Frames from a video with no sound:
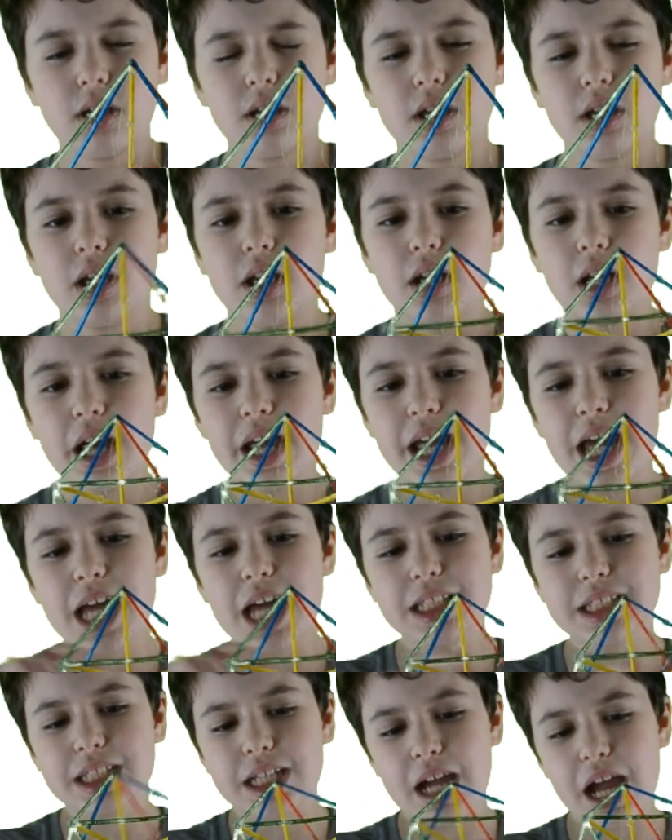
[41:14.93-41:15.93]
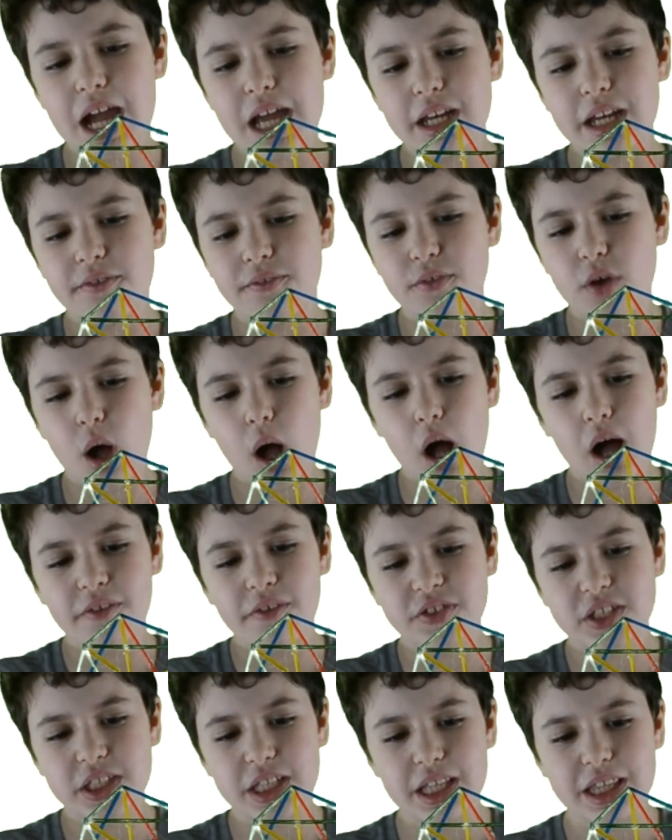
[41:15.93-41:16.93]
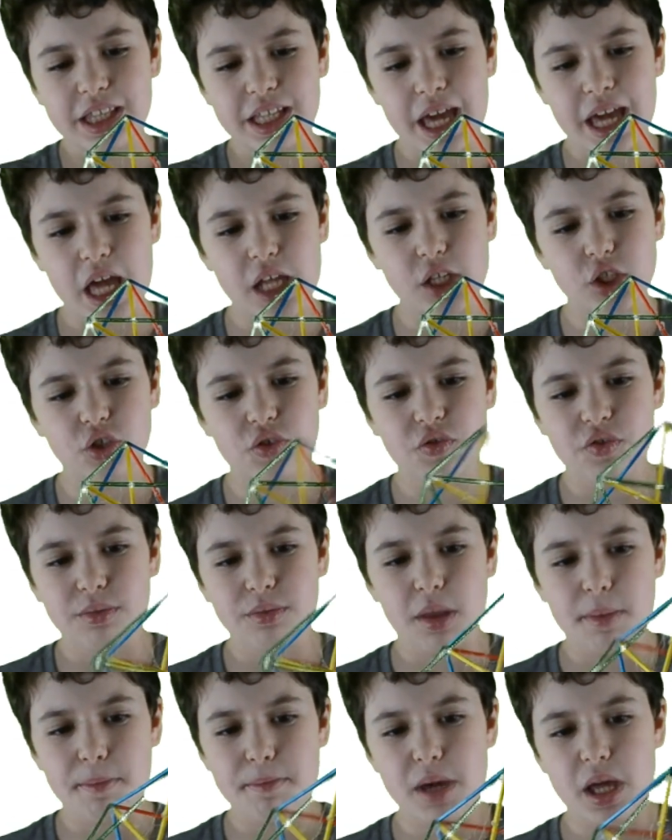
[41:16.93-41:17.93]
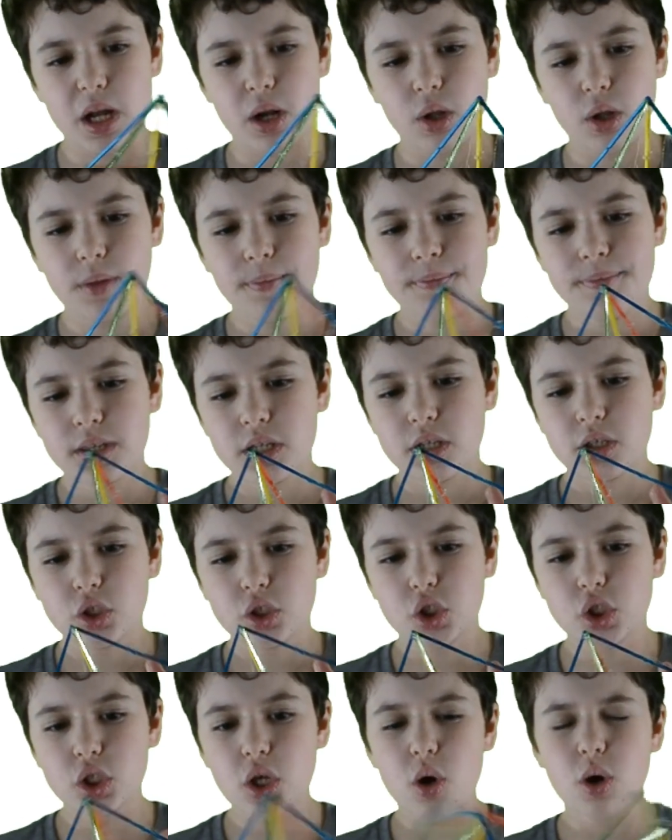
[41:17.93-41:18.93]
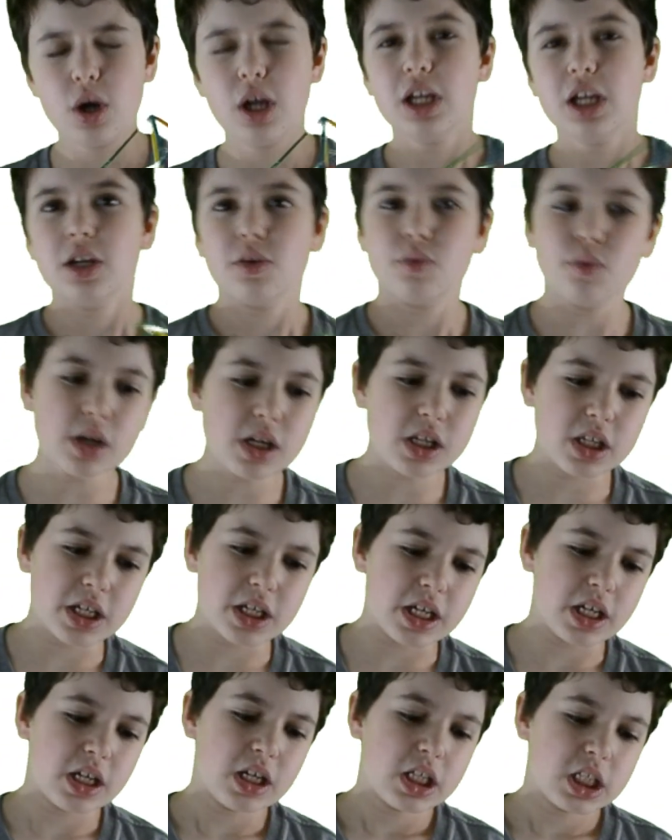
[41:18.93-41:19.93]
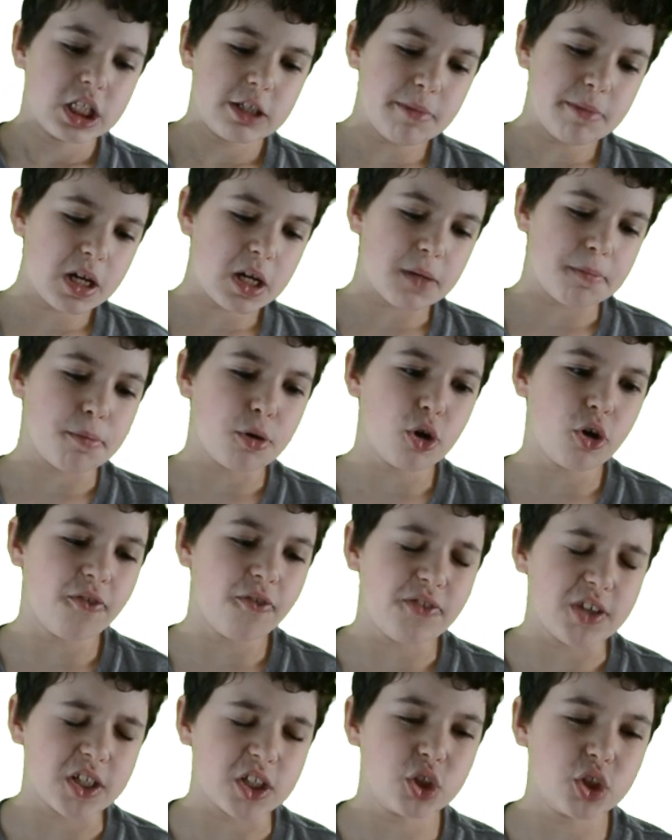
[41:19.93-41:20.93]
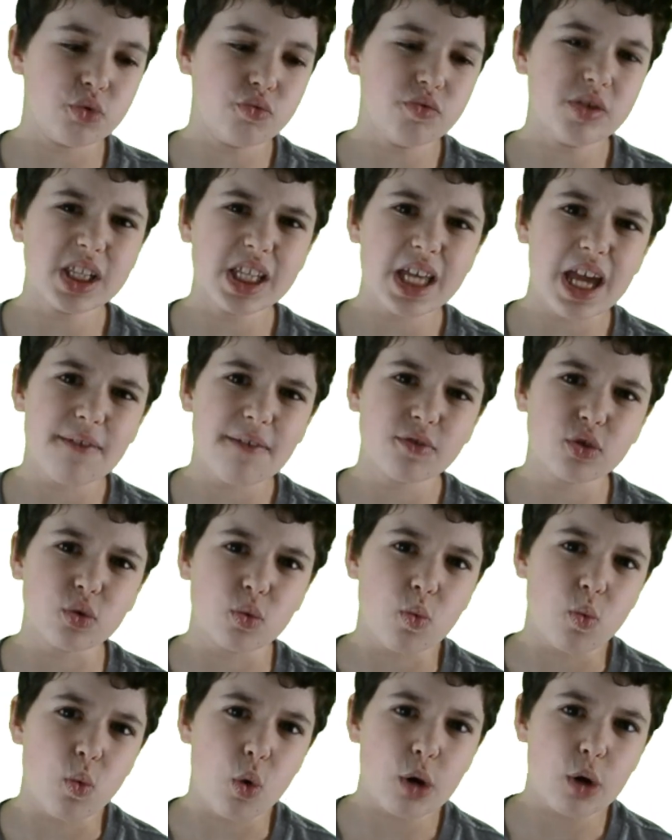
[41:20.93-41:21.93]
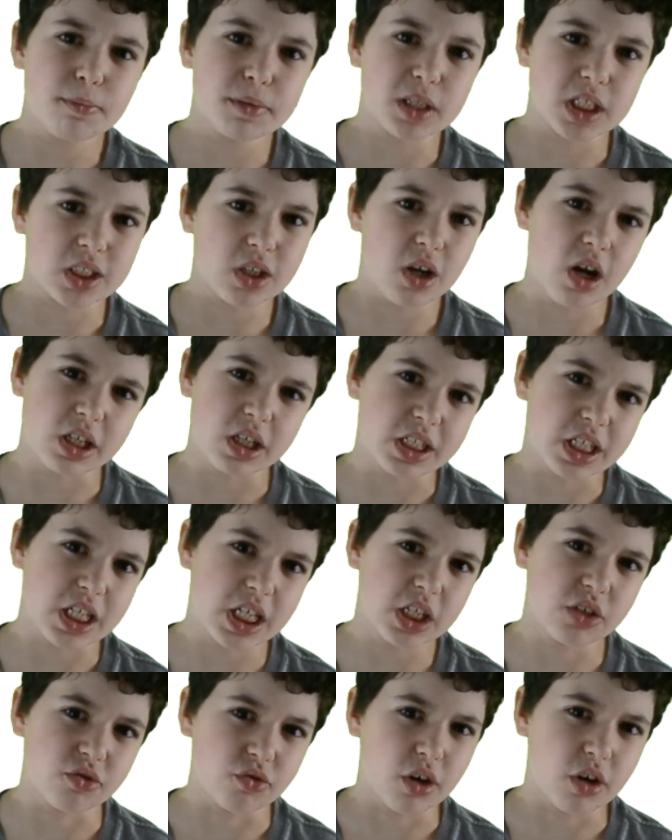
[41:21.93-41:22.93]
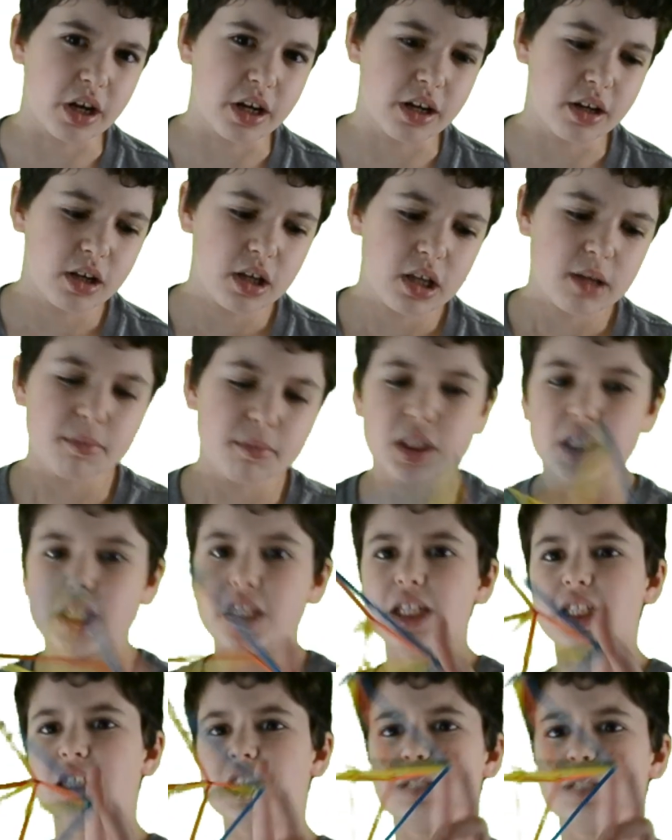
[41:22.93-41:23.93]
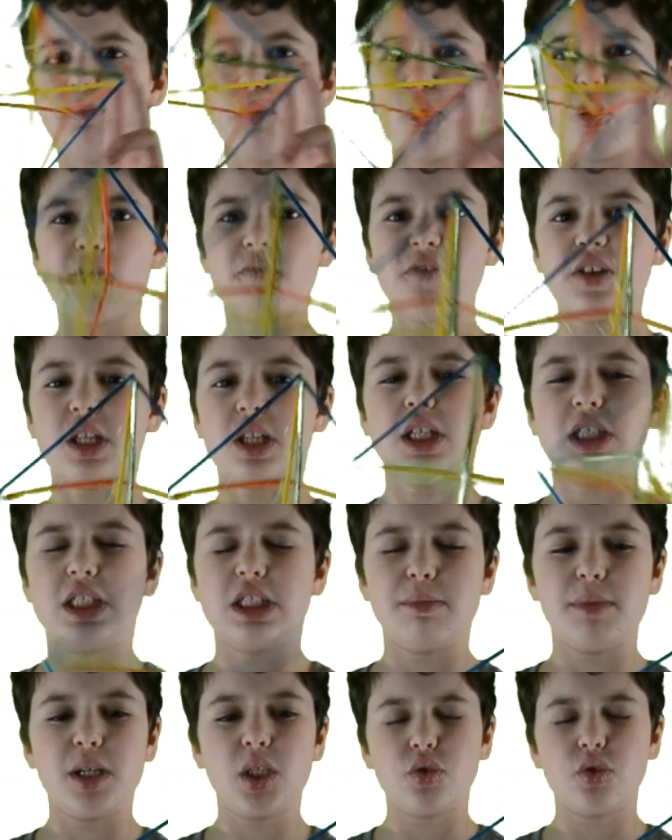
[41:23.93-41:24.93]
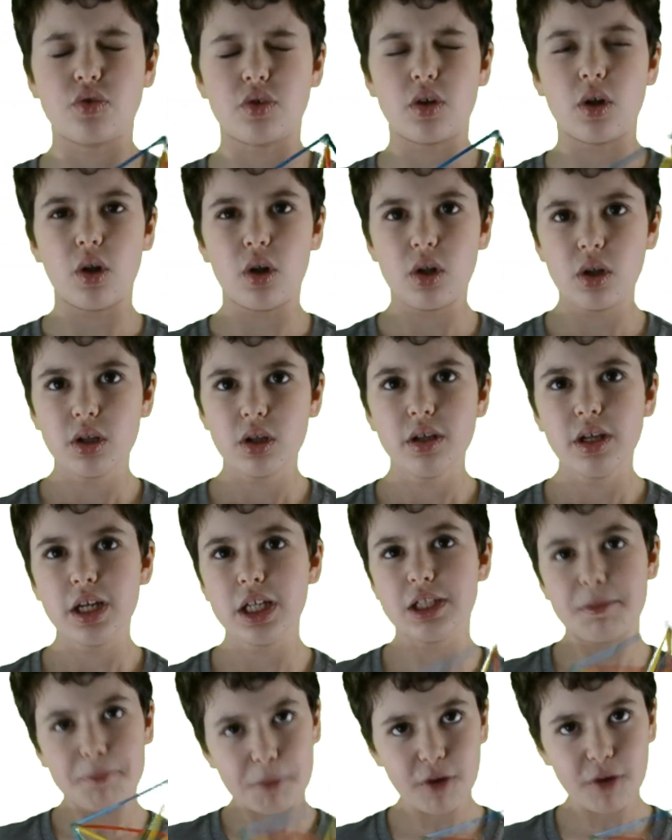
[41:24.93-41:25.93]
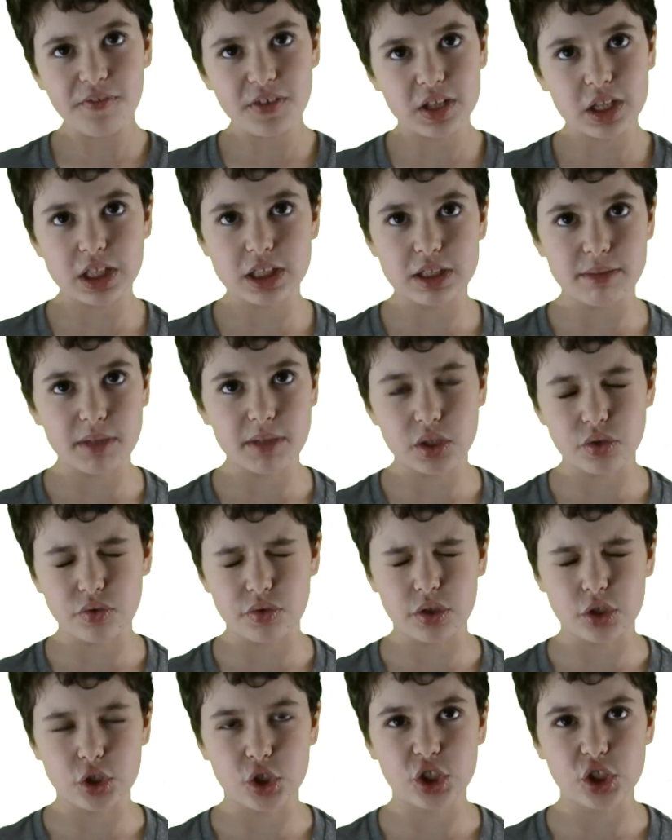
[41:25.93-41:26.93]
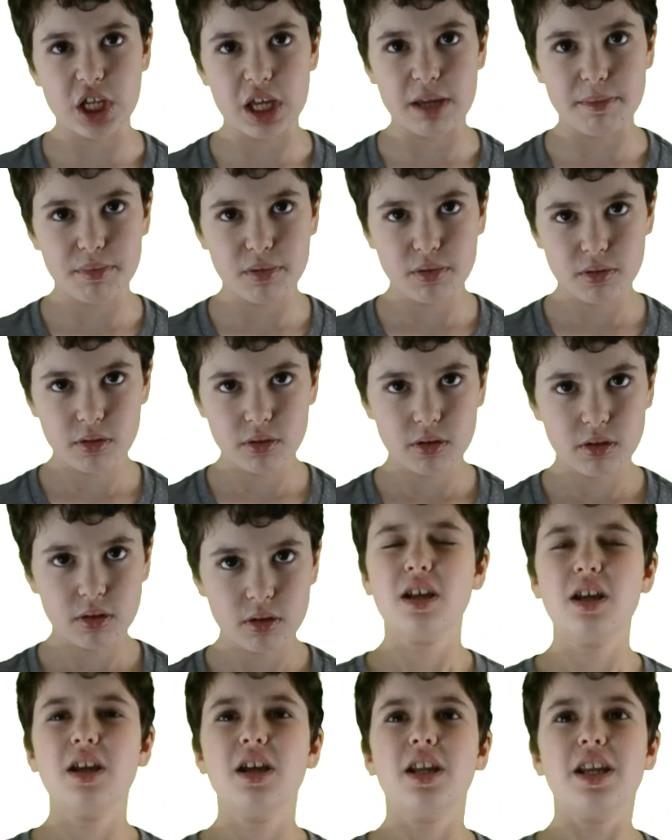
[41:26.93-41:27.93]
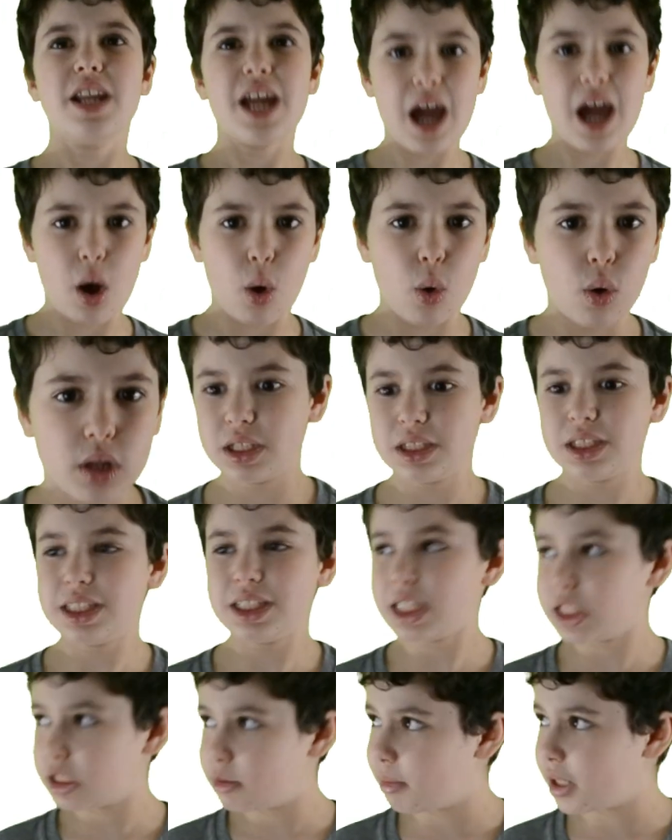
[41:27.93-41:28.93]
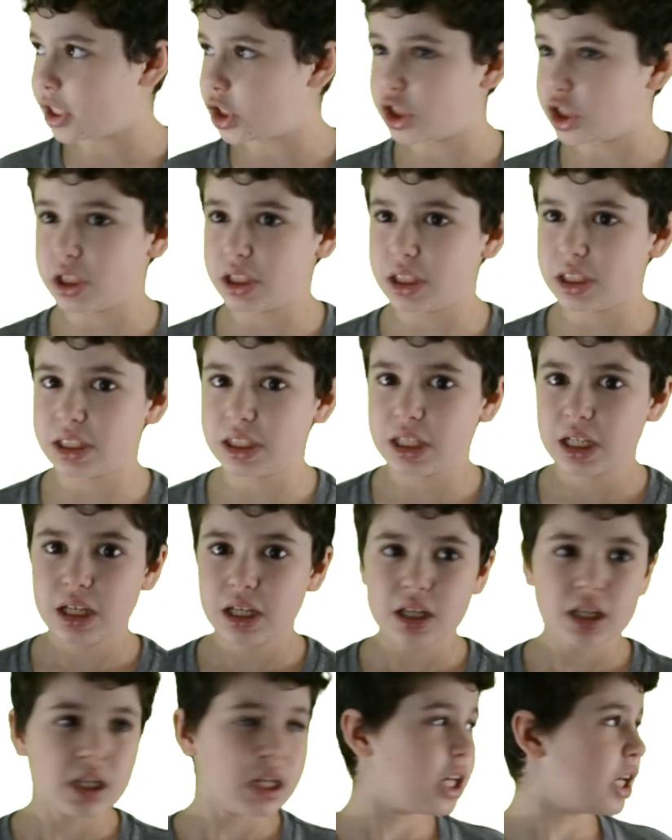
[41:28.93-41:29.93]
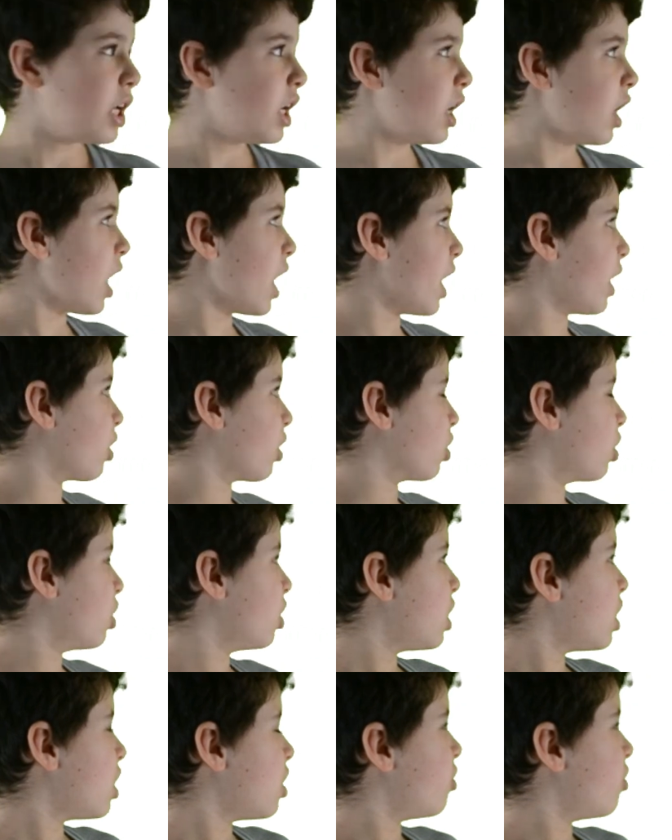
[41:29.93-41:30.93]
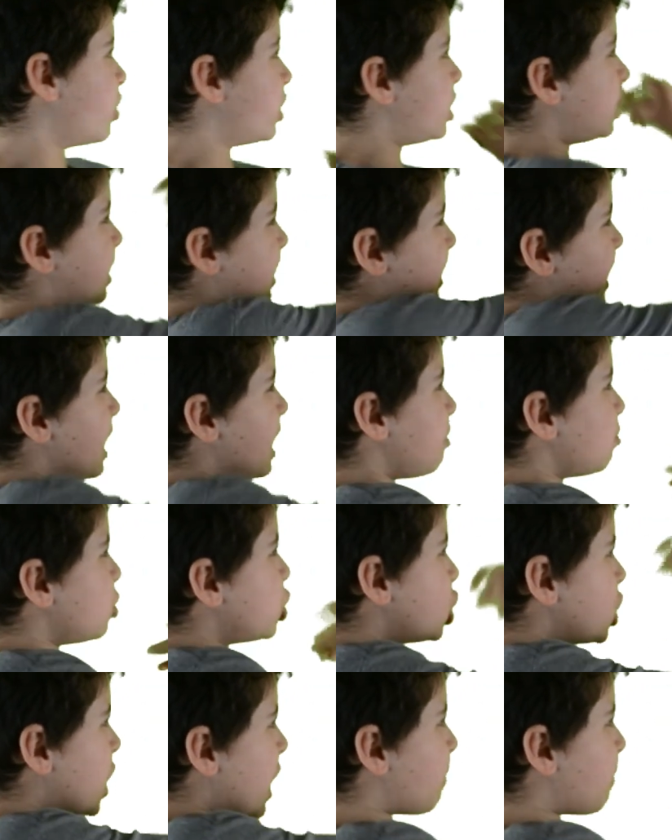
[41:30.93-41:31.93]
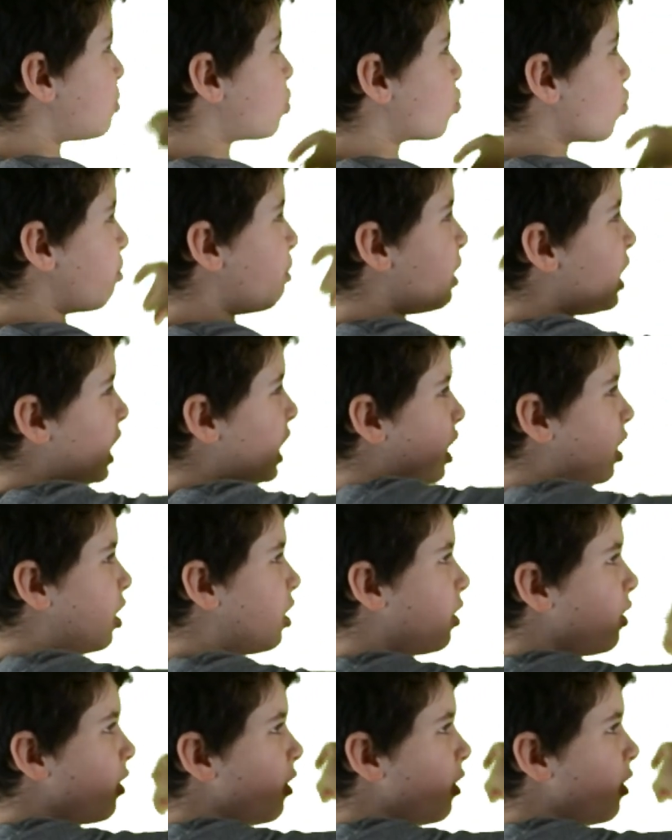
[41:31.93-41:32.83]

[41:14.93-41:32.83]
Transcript: And I had to kind of offset the edges from the middle. So, really, to make it perfect, you really have to warp this octahedron. But this is perfectly symmetrical. It's a perfectly symmetrical shape. Now, in six dimensions and higher, the same shapes remain.